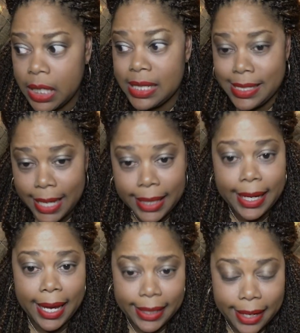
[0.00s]
it's
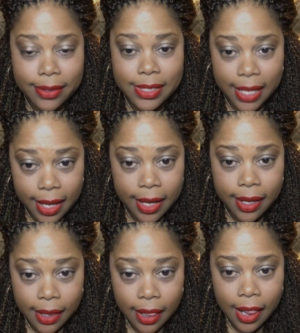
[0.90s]
daylight outside.
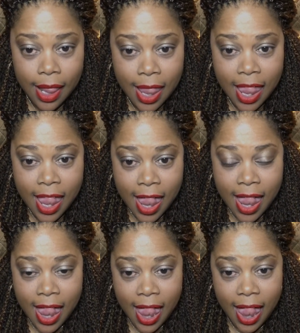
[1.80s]

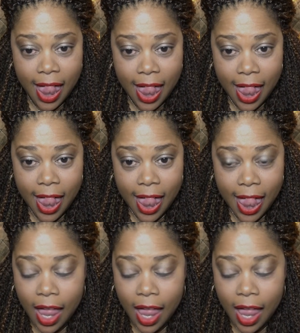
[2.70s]
Huh?